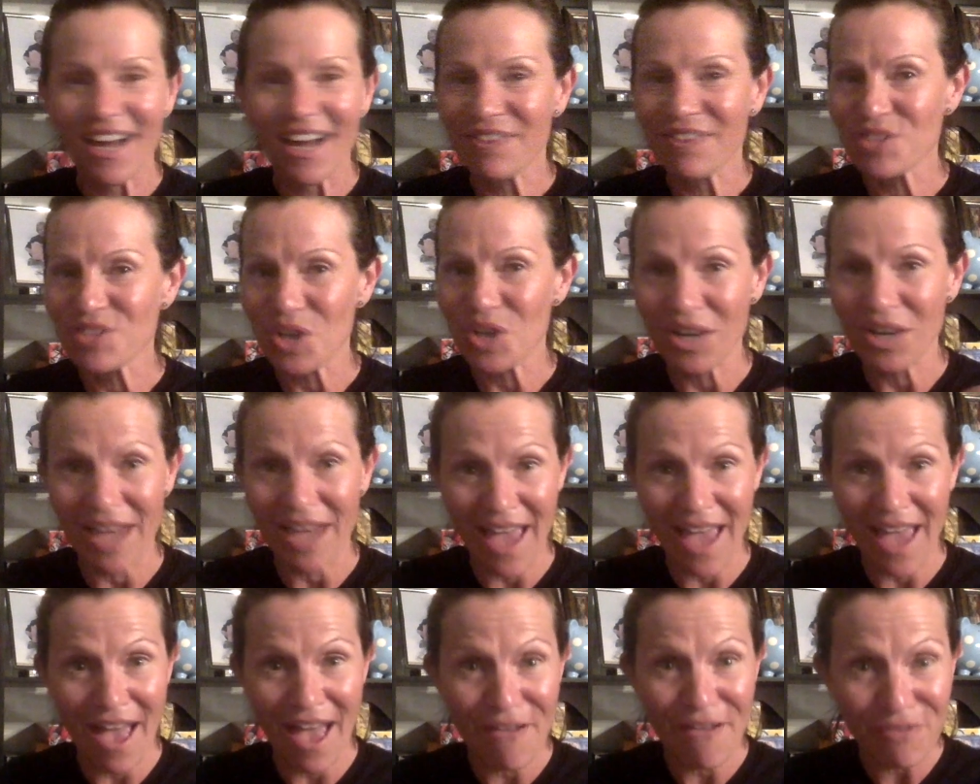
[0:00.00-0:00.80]
I've taught
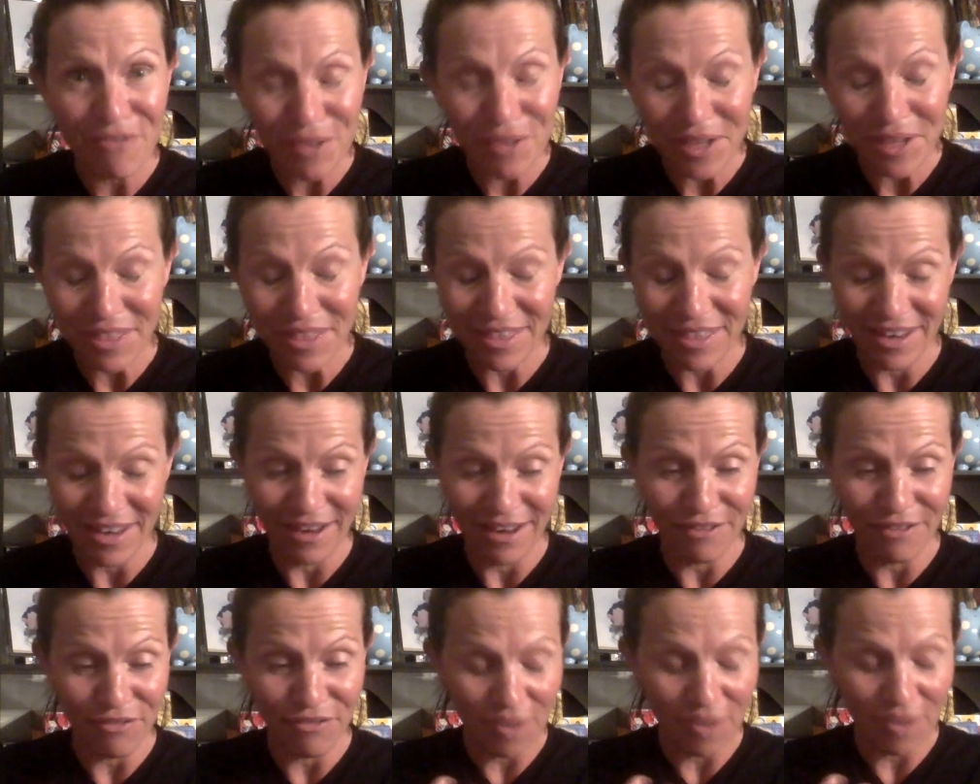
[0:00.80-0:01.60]

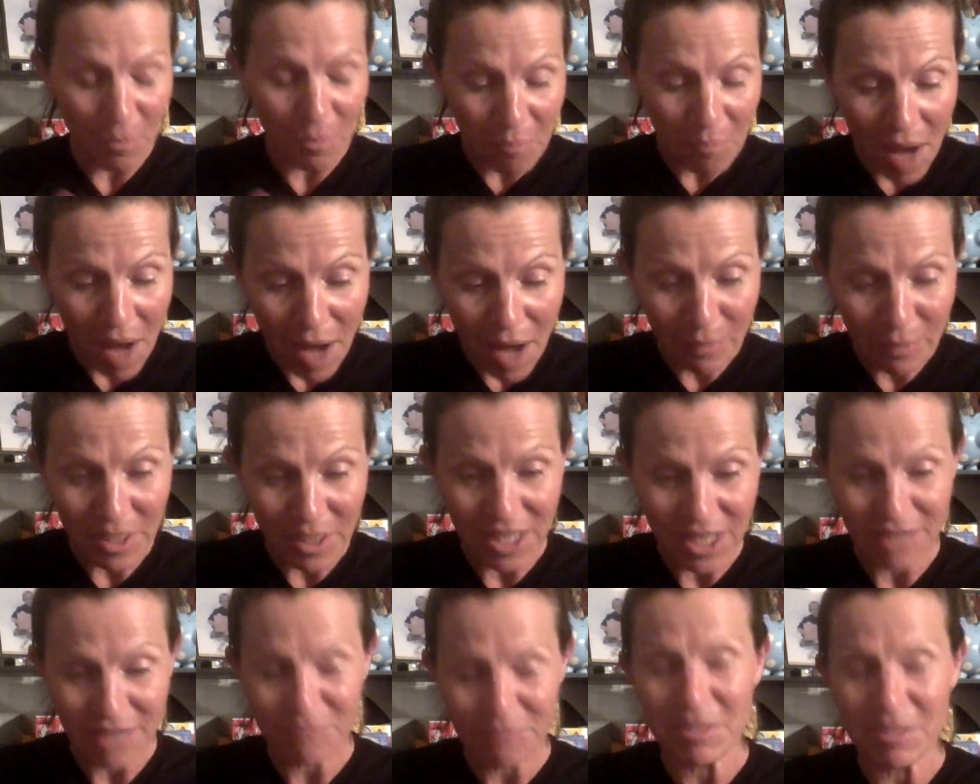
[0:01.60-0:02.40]
everything from
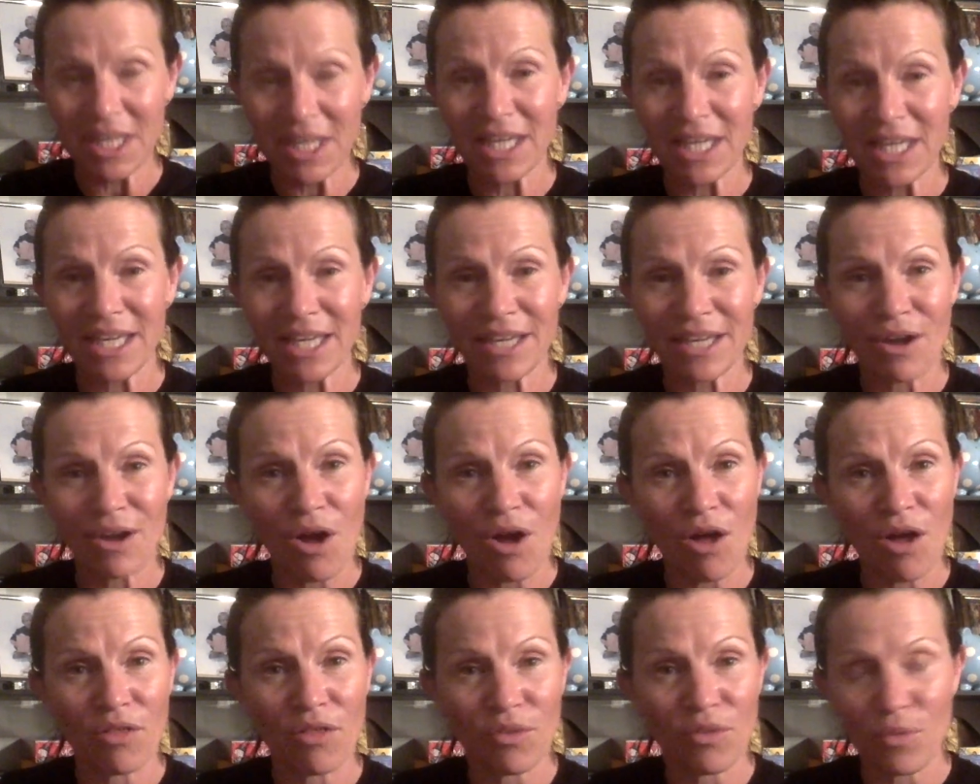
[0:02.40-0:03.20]
Mommy and Me
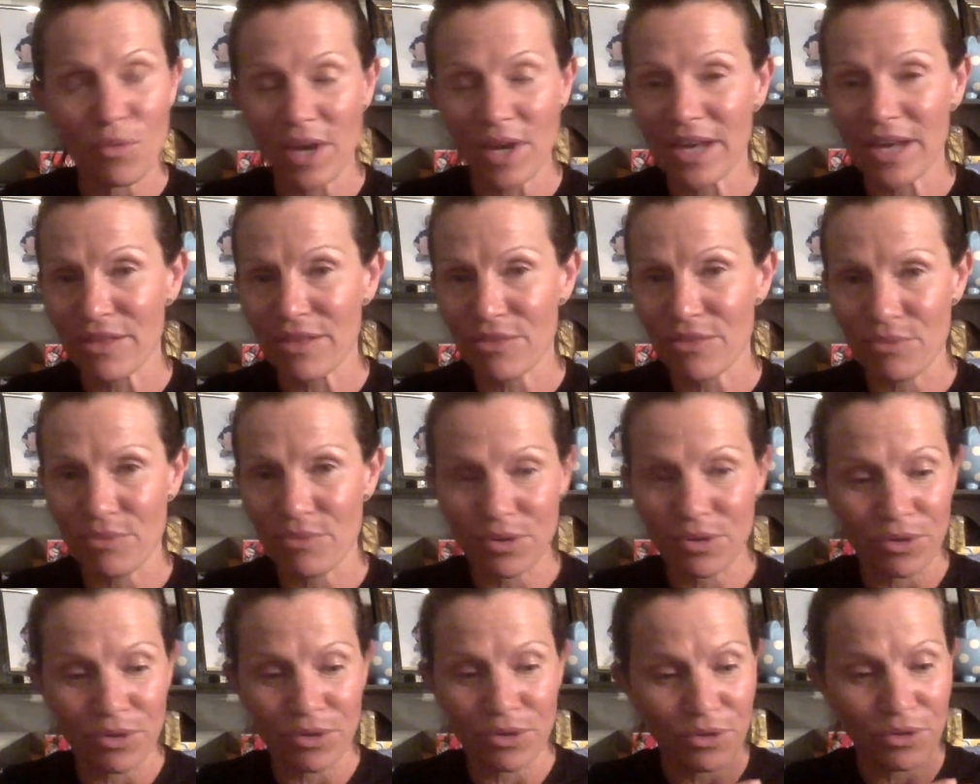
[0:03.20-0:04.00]
all the way
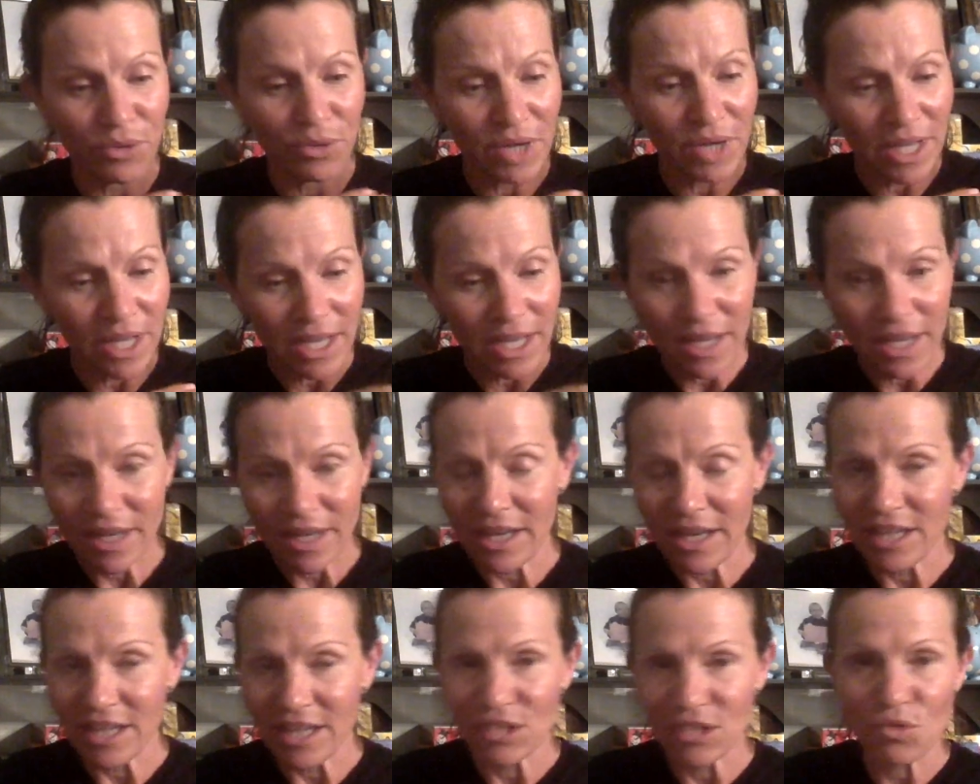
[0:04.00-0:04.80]
through
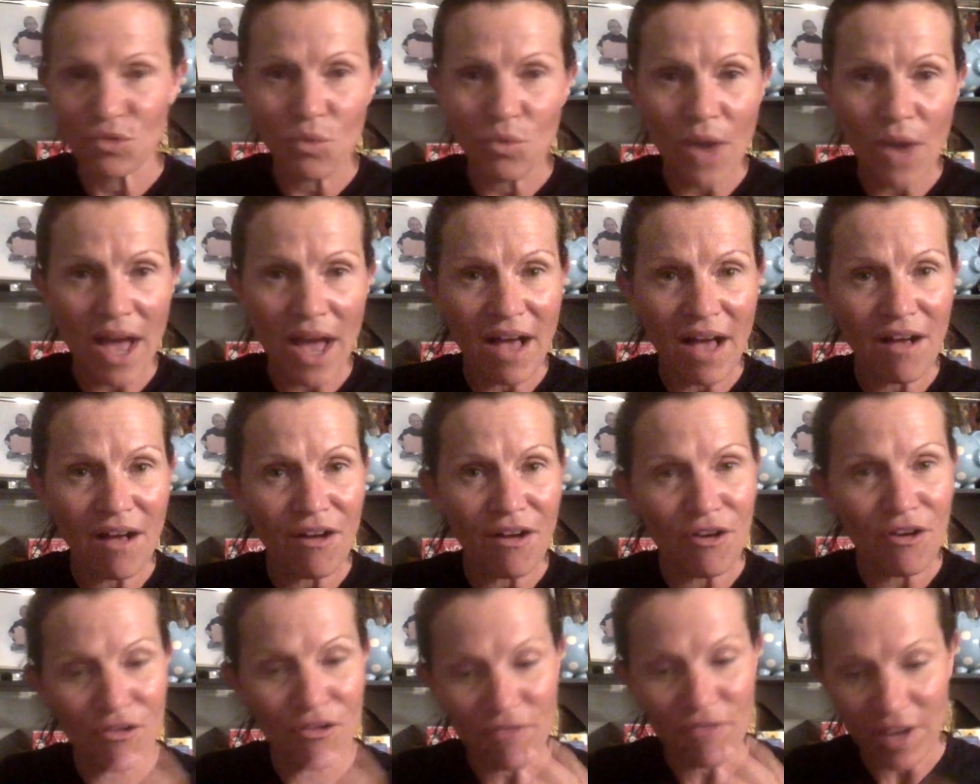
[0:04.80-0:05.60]

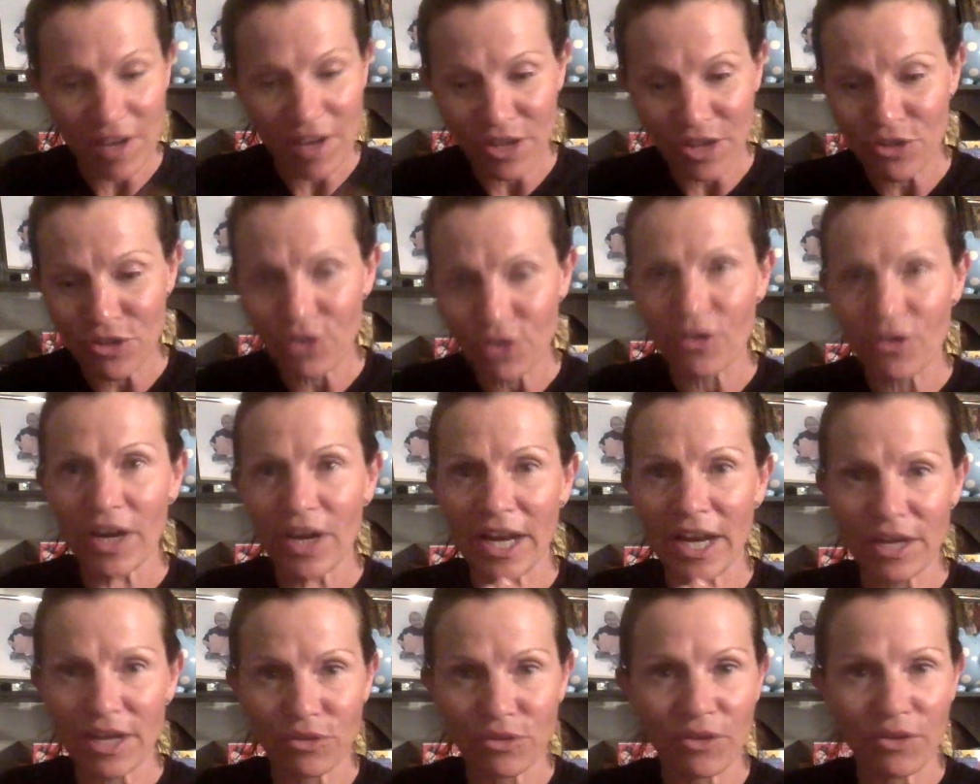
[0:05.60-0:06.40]
K-12,
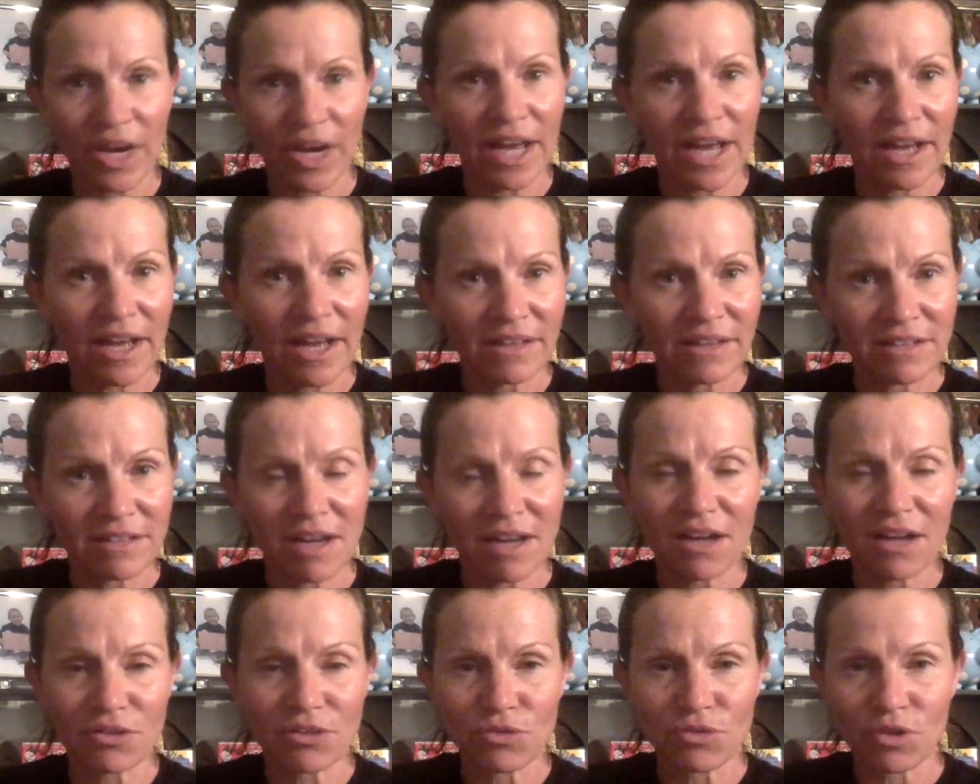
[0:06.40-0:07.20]
undergrad, grad,
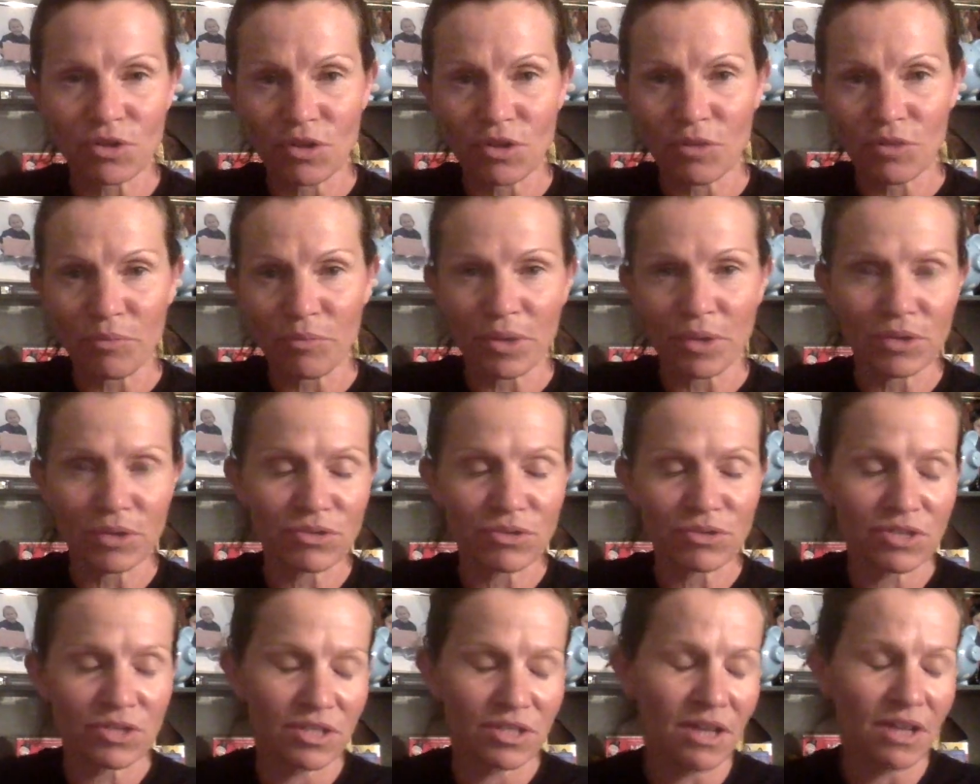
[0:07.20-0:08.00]
doctoral,
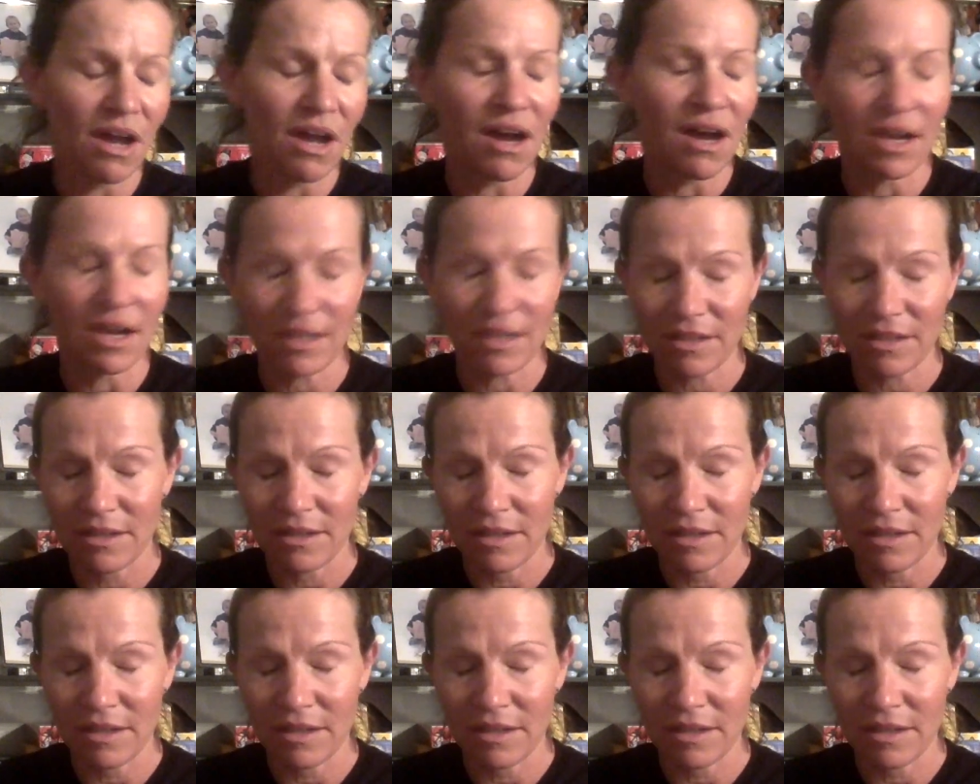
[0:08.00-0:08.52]
postdoc.